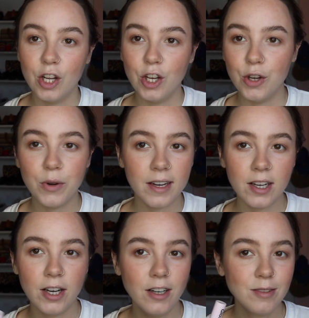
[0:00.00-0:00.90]
new
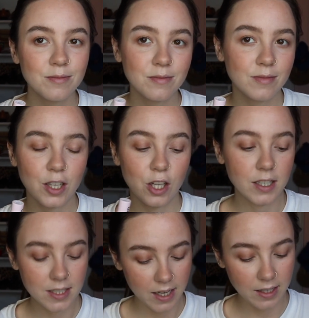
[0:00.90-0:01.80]
here,
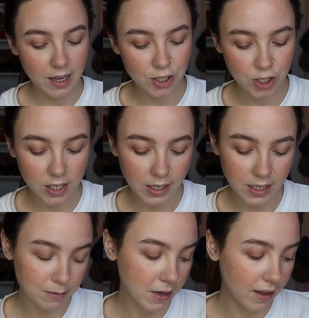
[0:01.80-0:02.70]
Glossier Lash Lick
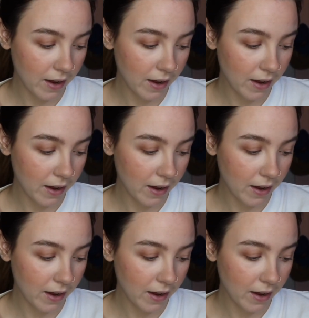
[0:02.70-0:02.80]
is my